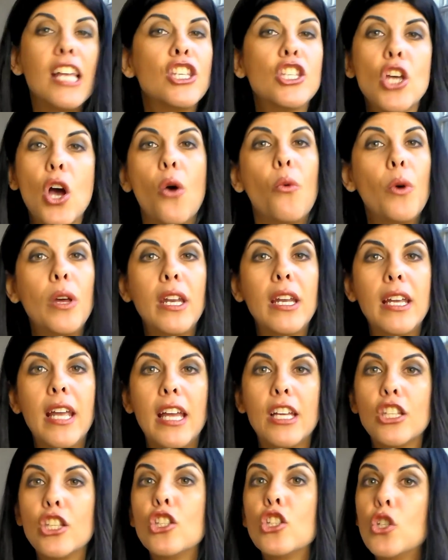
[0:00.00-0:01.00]
I don't want to
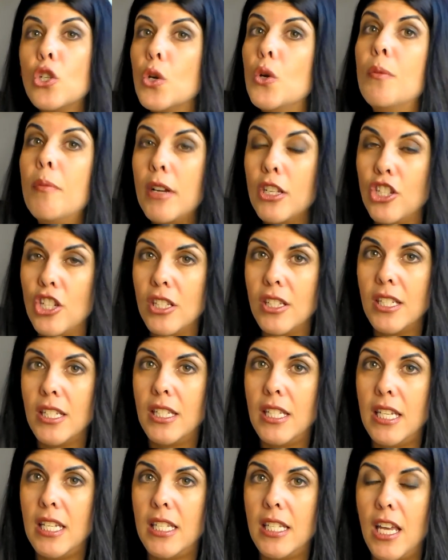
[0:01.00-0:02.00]
get too much
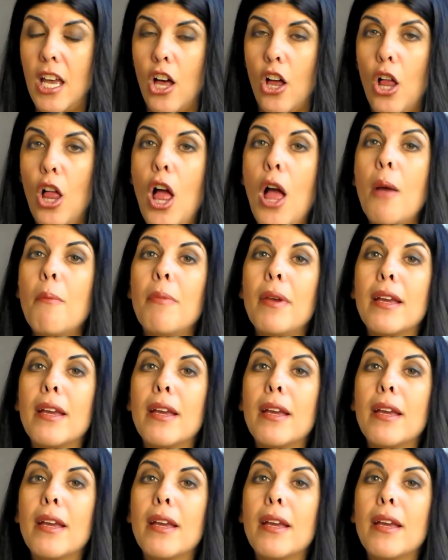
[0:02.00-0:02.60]
into detail